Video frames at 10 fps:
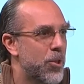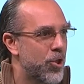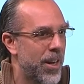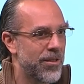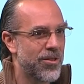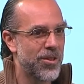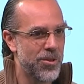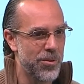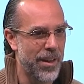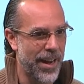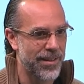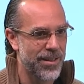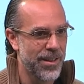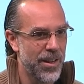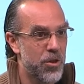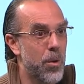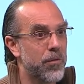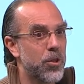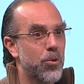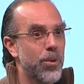a chance to do that. You have
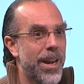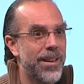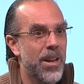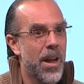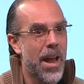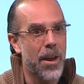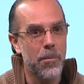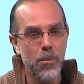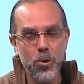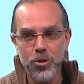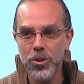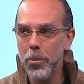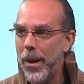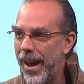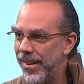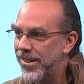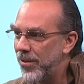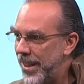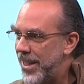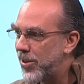to create an emotional paths
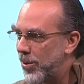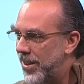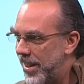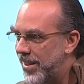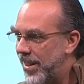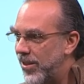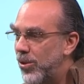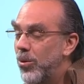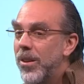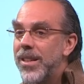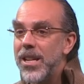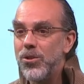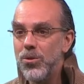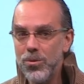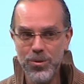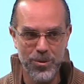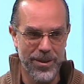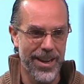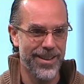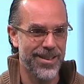of least resistance so that they do do
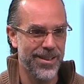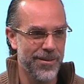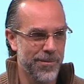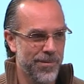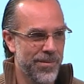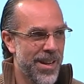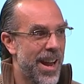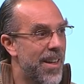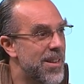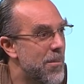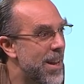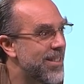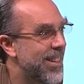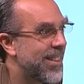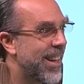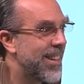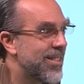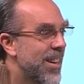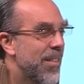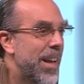that. And the amazing thing
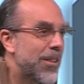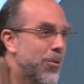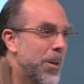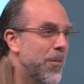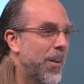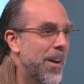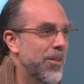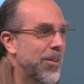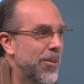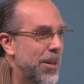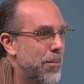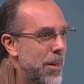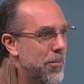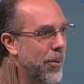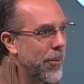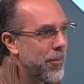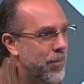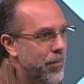is that 25 or 30 people